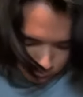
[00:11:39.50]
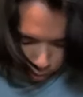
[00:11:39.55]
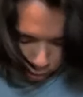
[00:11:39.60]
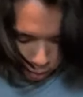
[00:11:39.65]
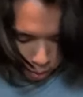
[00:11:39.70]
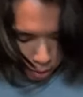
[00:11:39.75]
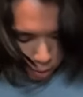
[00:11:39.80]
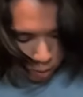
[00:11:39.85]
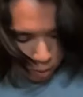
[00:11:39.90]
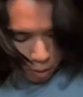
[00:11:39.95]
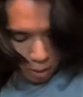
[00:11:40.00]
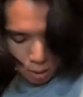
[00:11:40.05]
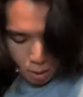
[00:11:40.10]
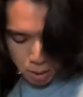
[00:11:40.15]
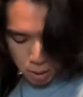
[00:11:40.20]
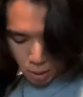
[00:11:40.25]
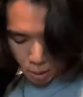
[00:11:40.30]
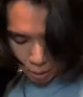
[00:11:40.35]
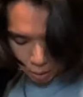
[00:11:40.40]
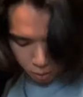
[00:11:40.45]
so,
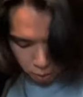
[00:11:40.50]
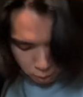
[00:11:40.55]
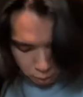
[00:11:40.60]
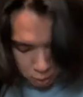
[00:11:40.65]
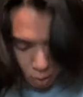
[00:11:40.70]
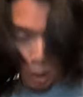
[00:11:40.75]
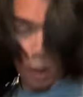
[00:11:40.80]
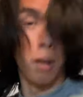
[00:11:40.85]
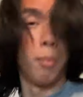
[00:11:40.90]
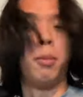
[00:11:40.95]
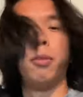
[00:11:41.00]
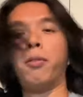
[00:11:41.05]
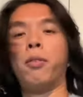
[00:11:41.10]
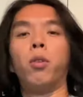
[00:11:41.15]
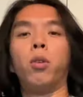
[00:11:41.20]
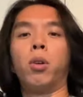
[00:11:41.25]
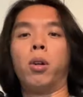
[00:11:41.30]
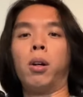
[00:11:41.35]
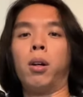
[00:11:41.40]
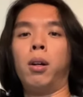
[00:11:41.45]
you know, you saw
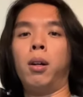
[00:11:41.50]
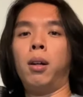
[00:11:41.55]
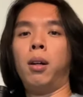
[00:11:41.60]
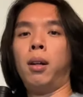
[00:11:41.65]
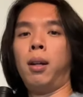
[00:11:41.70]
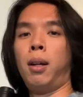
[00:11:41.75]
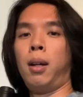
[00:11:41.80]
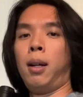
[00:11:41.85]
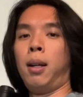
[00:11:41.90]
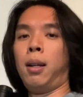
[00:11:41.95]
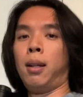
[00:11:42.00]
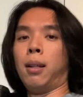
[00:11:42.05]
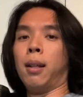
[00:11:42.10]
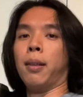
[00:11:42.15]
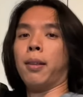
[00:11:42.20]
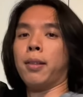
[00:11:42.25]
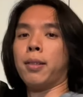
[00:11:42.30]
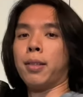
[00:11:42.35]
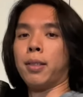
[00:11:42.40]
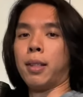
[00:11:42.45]
before that
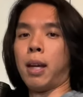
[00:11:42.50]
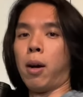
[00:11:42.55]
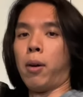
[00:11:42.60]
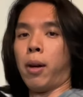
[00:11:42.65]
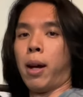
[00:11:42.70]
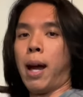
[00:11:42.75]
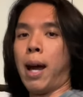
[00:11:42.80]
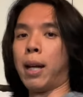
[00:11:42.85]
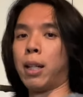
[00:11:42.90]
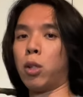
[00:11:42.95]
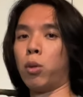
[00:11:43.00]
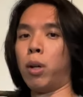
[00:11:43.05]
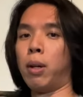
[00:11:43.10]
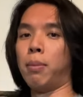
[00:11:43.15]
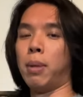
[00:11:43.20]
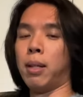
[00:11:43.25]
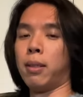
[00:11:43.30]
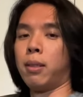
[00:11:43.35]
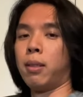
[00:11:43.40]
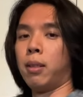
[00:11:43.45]
this is how I actuate
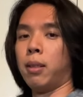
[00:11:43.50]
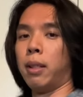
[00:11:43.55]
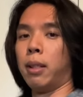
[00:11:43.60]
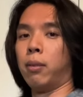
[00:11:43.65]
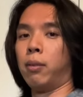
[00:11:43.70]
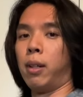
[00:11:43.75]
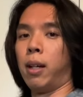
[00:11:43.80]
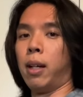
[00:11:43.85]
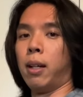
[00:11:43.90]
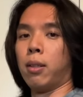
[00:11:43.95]
my sling, right?